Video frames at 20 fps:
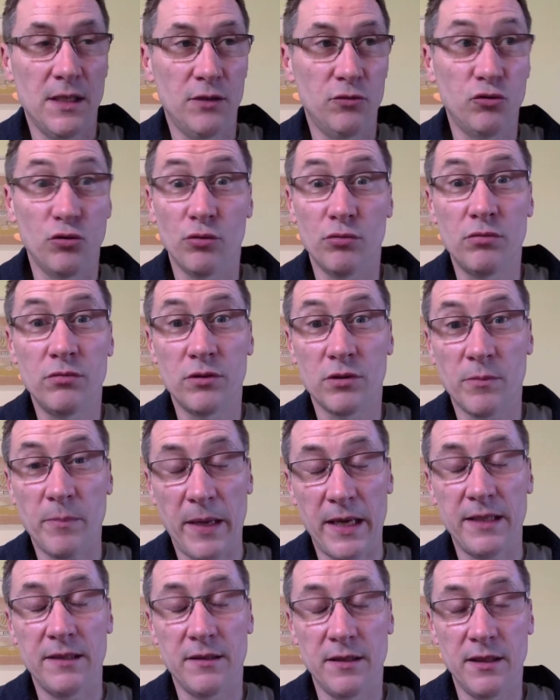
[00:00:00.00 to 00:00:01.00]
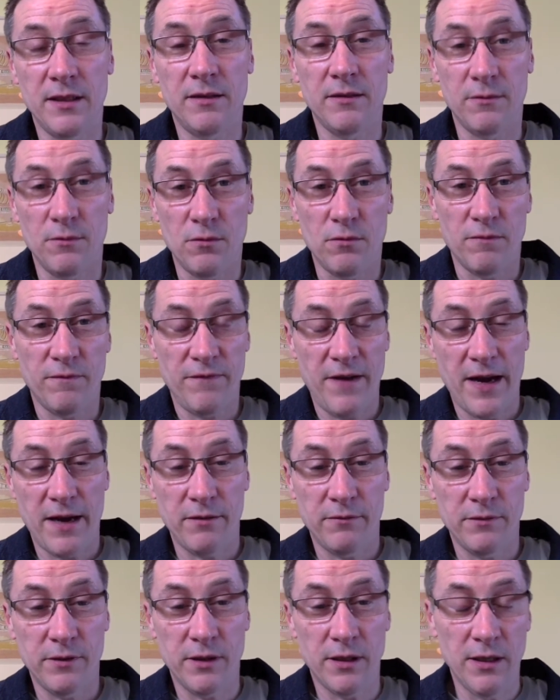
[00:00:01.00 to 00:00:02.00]
drawn or painted or
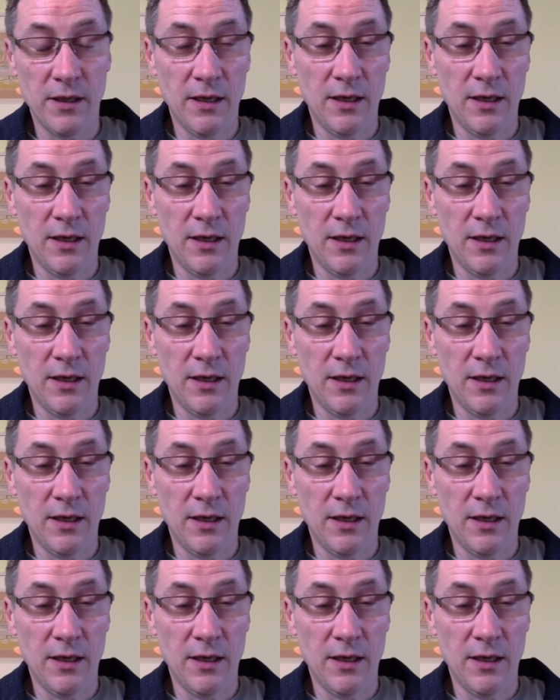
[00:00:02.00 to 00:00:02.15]
found,